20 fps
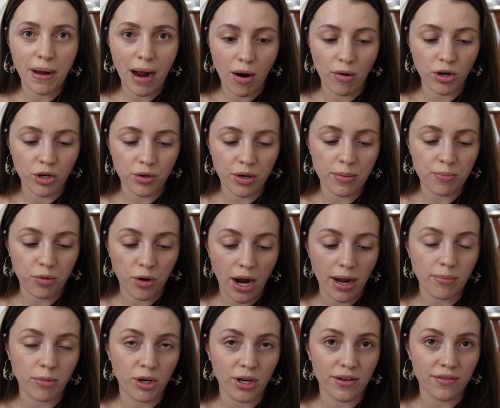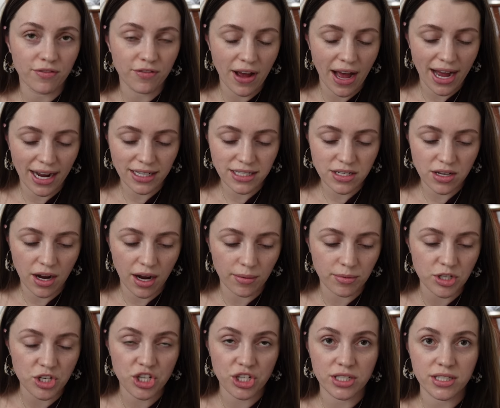Power Grip Primer. In fact, I
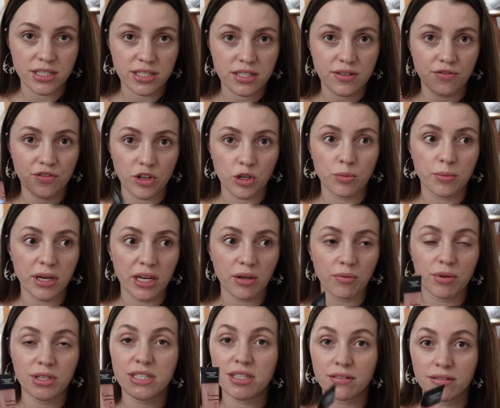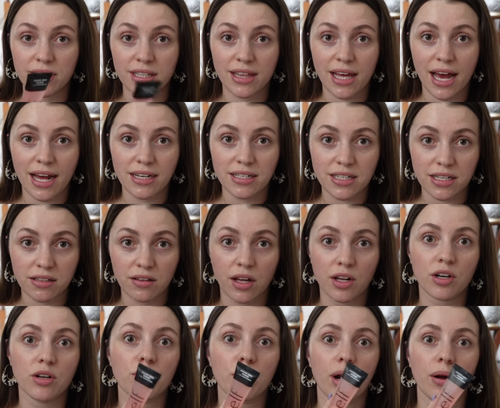was just filming recently that
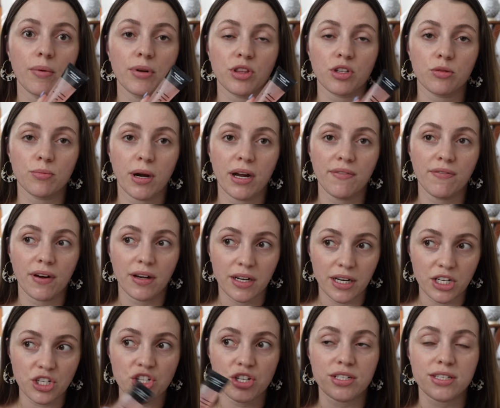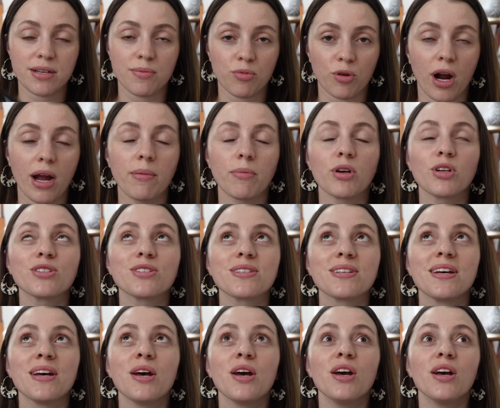declutter where I went through my foundations and primers.
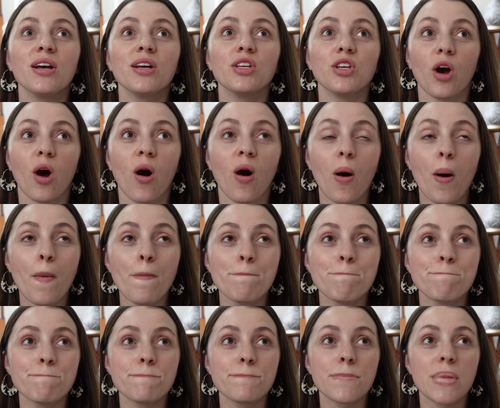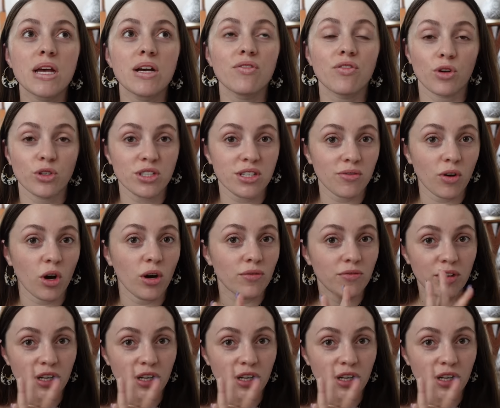Y'all, First of all,